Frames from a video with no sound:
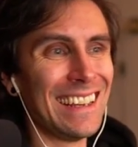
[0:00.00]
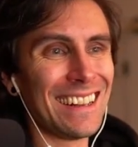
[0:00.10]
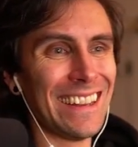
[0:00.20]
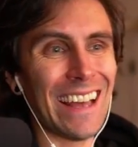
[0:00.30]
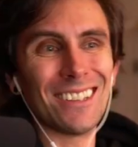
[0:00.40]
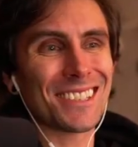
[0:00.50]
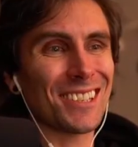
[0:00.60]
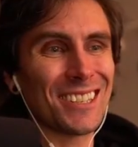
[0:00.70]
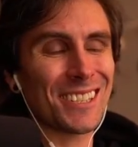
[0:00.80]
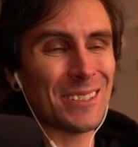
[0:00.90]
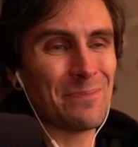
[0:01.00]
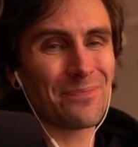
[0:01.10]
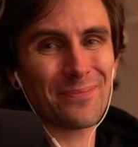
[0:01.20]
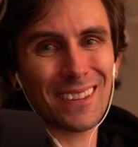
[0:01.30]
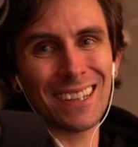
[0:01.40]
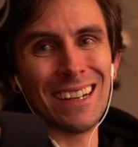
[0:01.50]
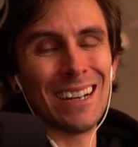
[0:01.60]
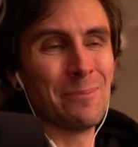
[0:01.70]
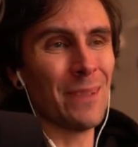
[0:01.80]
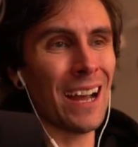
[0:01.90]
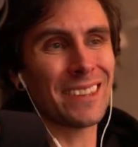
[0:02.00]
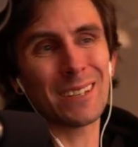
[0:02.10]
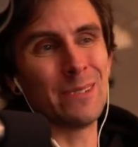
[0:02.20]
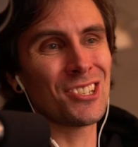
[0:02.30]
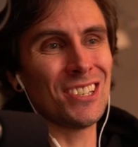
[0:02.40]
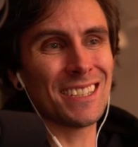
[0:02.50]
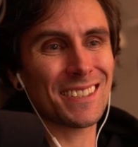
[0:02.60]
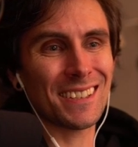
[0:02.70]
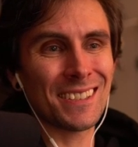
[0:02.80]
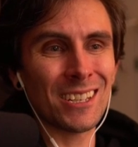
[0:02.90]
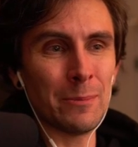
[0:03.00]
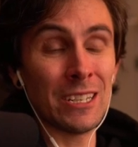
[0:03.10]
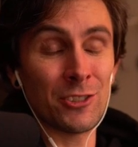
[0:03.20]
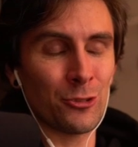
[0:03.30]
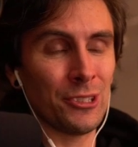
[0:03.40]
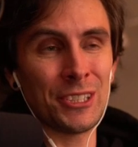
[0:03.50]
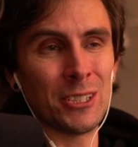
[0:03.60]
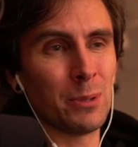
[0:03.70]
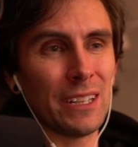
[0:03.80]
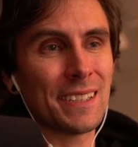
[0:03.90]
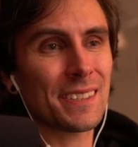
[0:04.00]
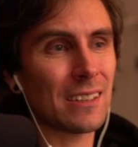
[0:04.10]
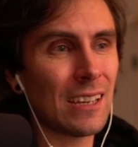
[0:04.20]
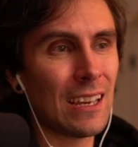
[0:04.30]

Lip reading: That looks awesome. I think Machinist is going to be in a really good place,